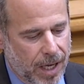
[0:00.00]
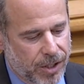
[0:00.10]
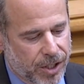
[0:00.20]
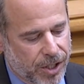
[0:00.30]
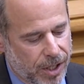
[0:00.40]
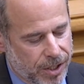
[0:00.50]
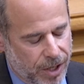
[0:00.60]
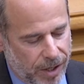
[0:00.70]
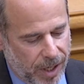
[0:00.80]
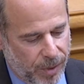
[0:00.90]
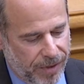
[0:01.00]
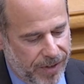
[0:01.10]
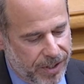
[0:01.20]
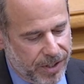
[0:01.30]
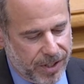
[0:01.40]
Just starting with
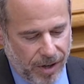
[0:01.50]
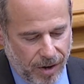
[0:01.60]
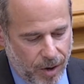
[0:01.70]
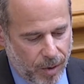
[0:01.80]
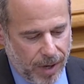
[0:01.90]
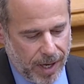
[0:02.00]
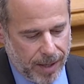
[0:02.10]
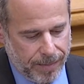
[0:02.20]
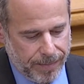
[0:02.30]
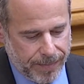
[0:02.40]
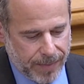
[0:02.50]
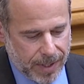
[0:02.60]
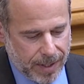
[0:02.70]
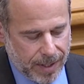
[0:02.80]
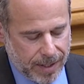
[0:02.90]
Vision Zero,
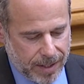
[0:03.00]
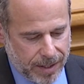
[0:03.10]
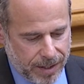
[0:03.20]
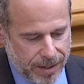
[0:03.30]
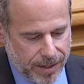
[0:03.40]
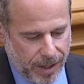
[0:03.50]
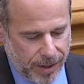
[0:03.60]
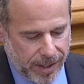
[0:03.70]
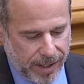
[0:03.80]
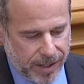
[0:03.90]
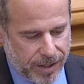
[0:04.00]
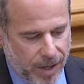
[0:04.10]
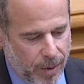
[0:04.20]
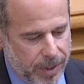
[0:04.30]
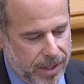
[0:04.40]
sorry that this is
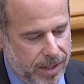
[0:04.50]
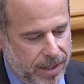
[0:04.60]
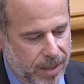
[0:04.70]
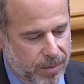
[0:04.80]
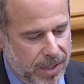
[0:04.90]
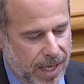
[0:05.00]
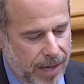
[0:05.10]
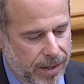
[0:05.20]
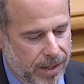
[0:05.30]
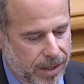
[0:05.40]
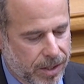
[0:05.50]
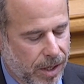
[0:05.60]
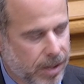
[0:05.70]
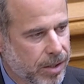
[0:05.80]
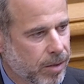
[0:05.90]
always, it seems now, the
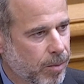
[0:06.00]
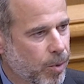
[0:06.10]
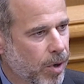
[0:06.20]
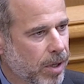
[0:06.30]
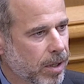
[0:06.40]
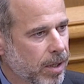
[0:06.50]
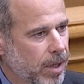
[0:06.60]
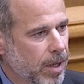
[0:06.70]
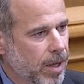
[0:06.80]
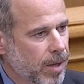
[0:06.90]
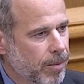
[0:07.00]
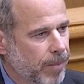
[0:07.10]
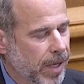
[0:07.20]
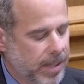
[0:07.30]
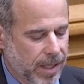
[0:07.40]
start to report,
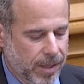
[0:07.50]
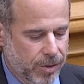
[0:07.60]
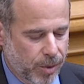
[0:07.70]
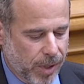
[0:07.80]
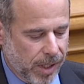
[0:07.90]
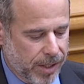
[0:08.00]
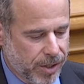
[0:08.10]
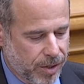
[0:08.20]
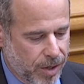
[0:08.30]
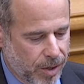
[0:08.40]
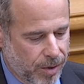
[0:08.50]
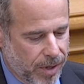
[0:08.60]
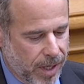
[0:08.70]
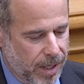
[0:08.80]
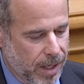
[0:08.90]
but do want to let you know
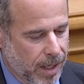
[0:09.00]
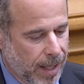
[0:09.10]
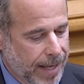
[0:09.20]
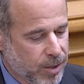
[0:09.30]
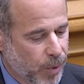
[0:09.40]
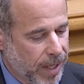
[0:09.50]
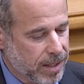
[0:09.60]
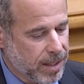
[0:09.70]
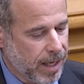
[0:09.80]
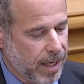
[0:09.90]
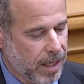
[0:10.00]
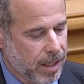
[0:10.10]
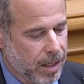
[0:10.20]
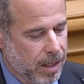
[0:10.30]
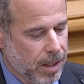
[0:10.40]
that last Wednesday,
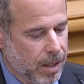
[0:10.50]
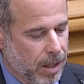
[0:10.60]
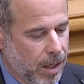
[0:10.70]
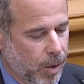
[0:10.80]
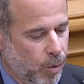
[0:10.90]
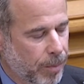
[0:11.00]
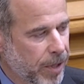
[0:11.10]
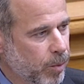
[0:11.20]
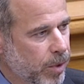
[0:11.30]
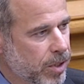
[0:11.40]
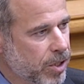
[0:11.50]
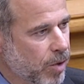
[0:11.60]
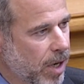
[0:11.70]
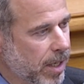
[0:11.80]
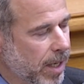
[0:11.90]
a woman was
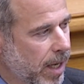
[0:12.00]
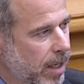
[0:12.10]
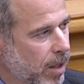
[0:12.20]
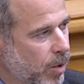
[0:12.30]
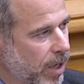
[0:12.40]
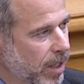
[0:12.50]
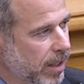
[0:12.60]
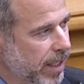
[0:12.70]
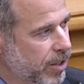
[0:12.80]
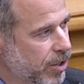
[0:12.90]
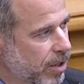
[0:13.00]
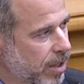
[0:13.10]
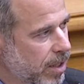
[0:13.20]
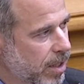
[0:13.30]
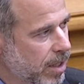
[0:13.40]
struck and critically
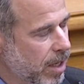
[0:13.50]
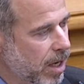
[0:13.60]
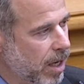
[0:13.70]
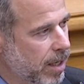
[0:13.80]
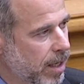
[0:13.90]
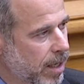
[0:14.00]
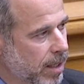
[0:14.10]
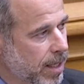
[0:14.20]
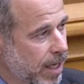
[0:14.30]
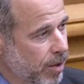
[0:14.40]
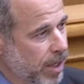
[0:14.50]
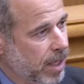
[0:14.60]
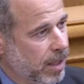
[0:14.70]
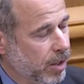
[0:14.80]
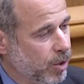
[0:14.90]
injured on
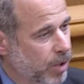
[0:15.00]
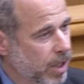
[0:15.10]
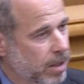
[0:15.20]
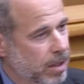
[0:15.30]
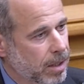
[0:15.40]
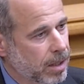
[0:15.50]
Geary and Laguna.